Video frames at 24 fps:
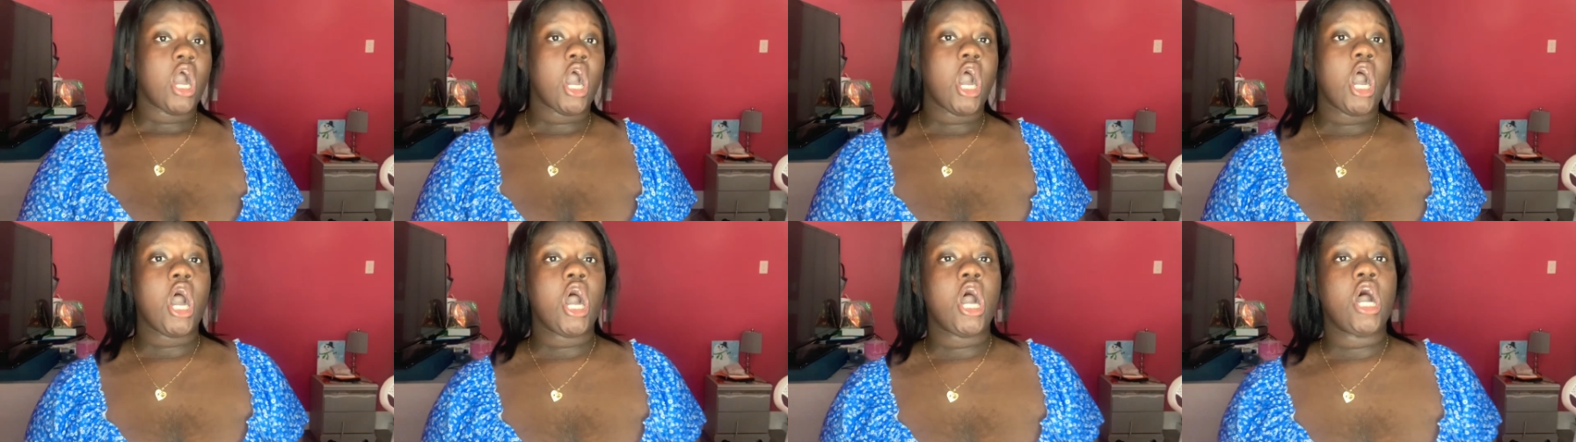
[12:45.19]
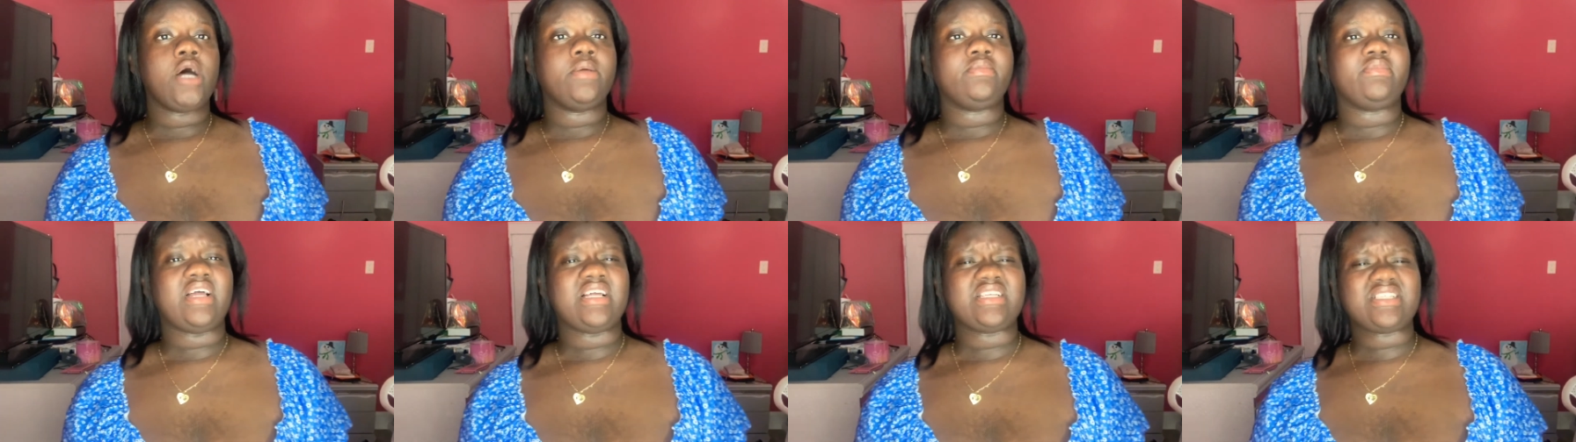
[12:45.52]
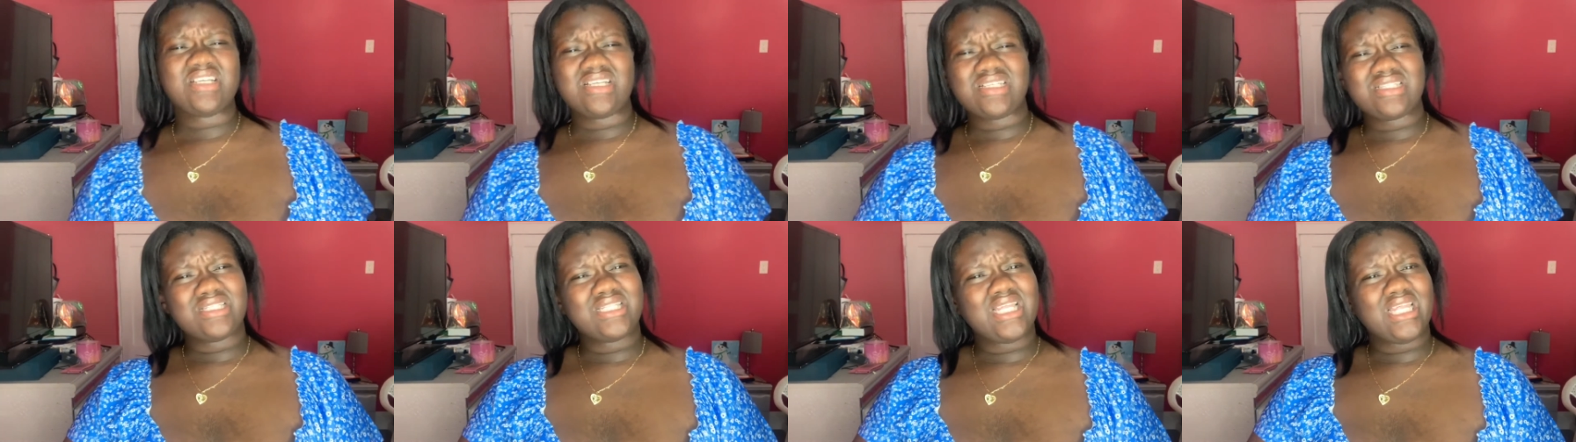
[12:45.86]
Um, that's
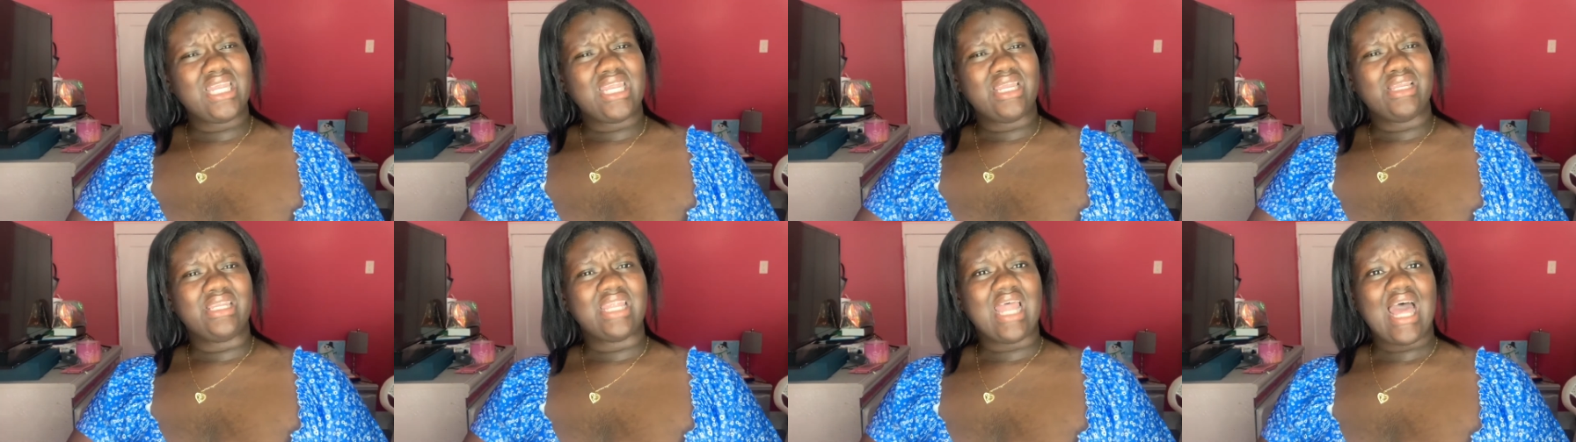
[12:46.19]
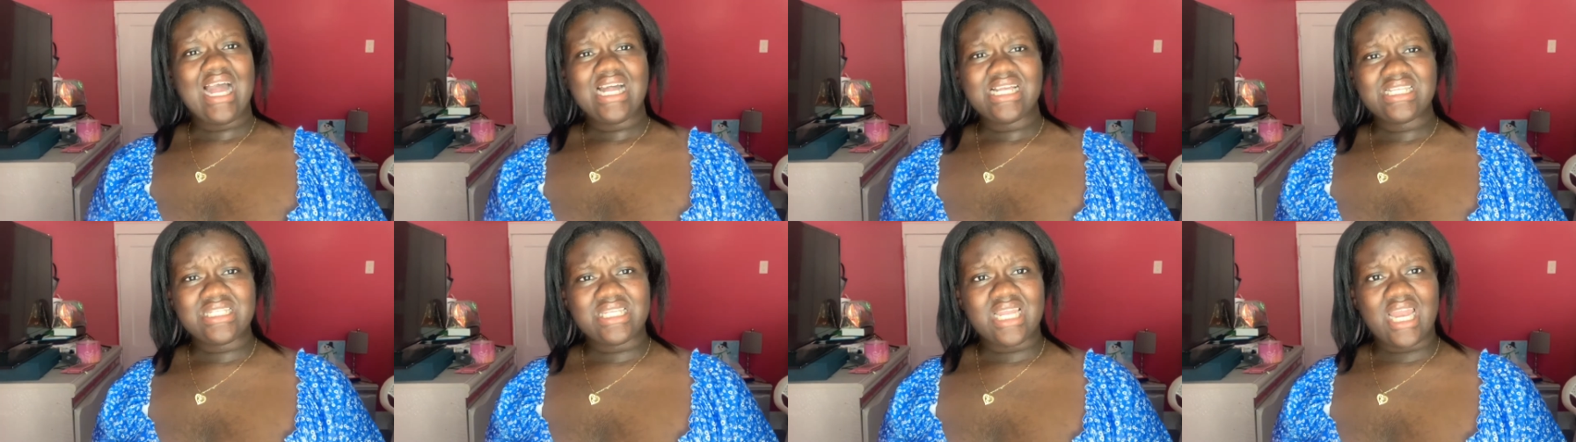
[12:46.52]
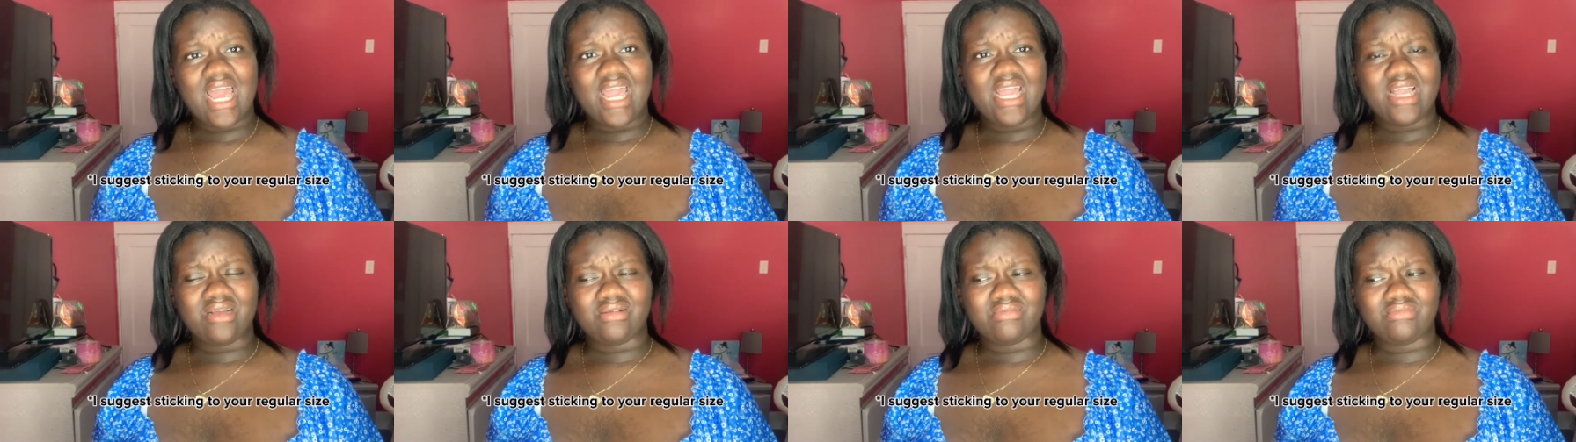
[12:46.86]
because the last
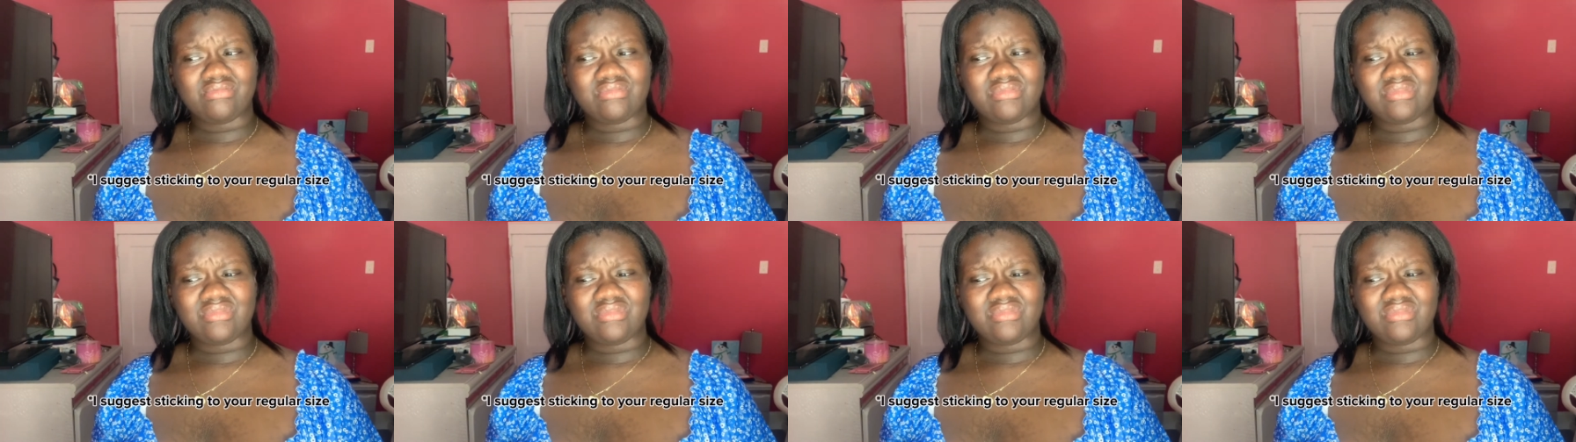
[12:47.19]
like